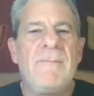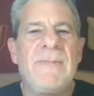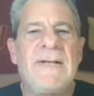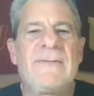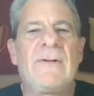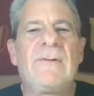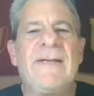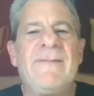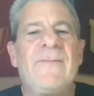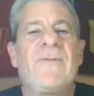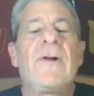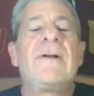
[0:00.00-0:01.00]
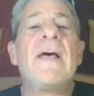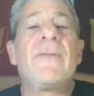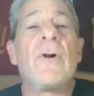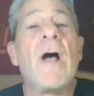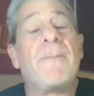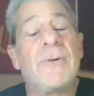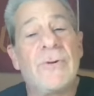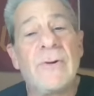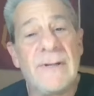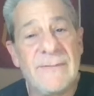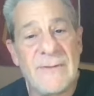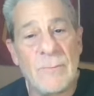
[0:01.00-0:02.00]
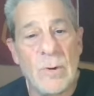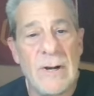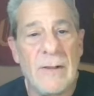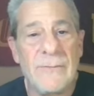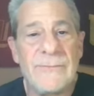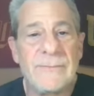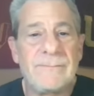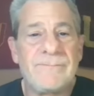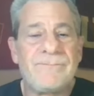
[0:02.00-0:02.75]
because they're leaving for another opportunity somewhere else.